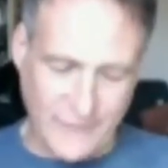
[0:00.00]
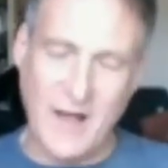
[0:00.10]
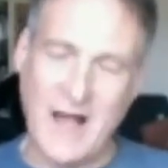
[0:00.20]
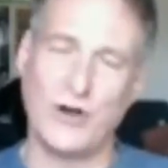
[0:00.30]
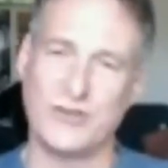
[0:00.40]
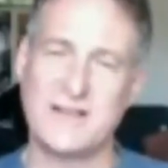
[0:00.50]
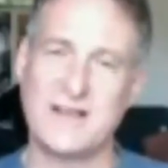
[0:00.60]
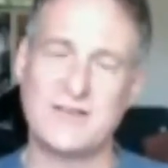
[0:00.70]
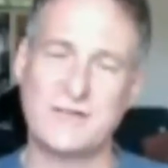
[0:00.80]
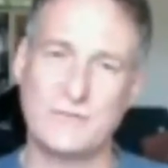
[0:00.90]
If you have
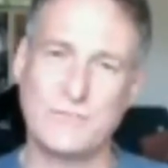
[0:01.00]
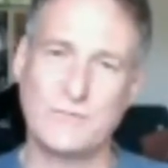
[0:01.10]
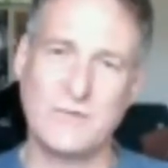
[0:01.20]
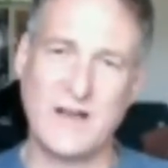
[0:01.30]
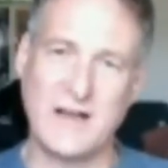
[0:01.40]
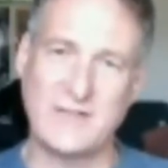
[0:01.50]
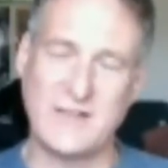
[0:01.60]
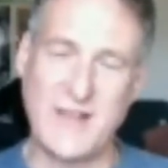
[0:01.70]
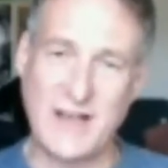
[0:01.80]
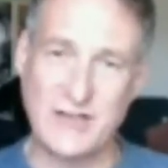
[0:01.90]
watched the
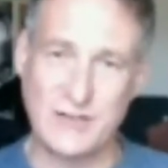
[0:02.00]
national